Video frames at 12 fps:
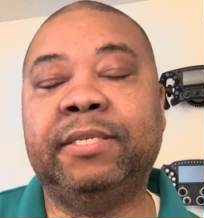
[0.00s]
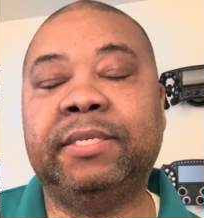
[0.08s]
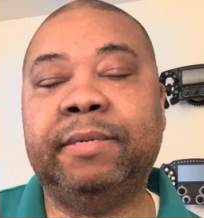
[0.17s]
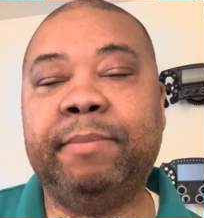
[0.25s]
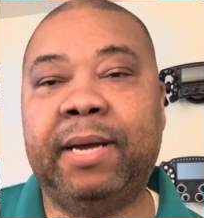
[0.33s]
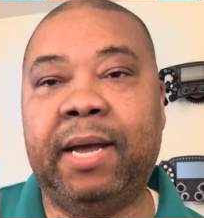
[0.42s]

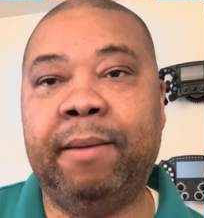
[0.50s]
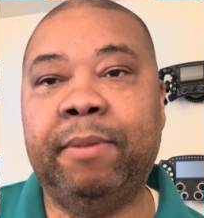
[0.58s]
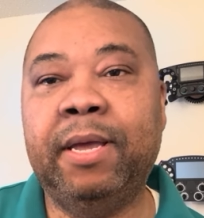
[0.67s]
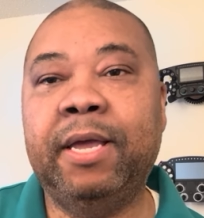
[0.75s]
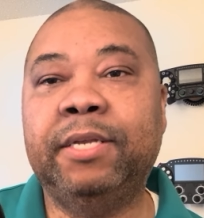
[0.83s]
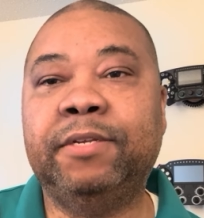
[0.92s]
SimHub
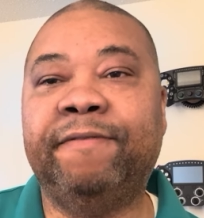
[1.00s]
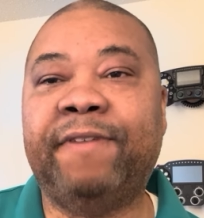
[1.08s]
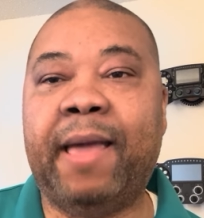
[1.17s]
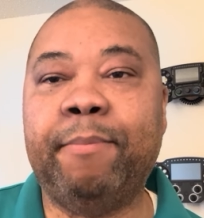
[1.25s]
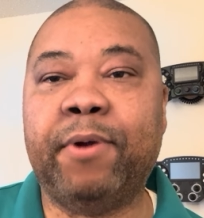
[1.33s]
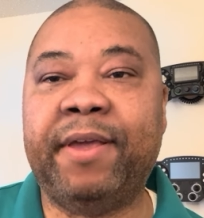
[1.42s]
to
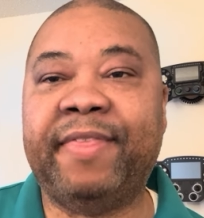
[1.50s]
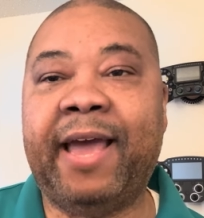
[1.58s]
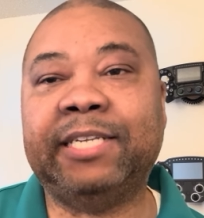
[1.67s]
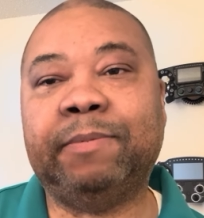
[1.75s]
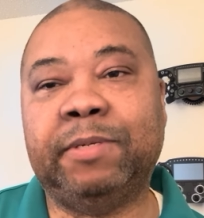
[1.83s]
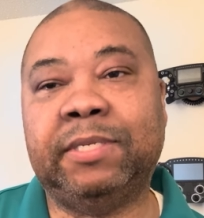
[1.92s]
vibrate
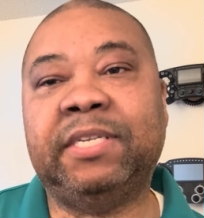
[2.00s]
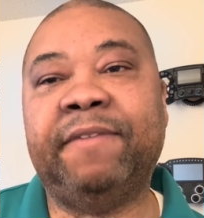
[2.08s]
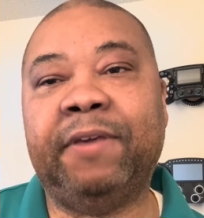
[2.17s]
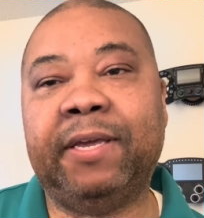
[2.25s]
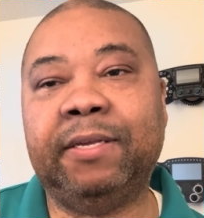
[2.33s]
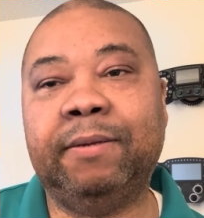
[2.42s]
that
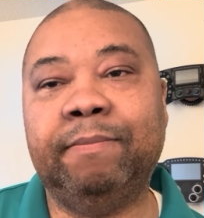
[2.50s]
specific